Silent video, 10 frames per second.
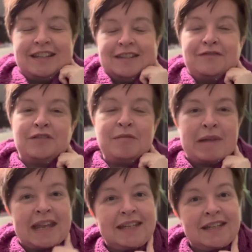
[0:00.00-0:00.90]
It's a free
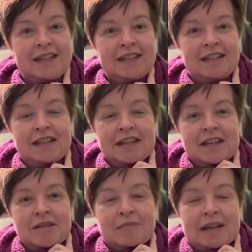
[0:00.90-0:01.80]
pattern
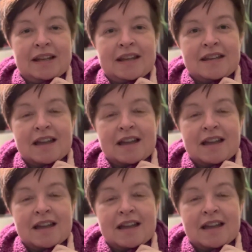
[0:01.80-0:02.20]
by Glenda